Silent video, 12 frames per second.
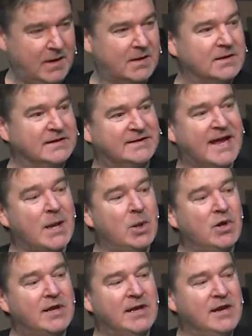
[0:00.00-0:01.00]
Does that
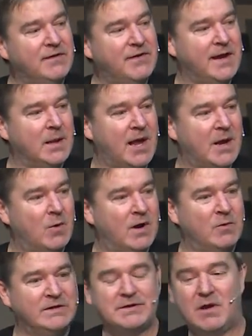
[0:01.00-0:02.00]
look anything like what
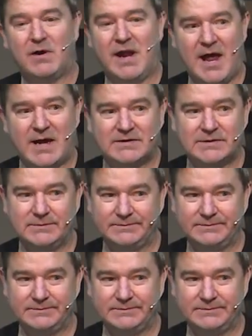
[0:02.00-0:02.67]
we saw in Acts?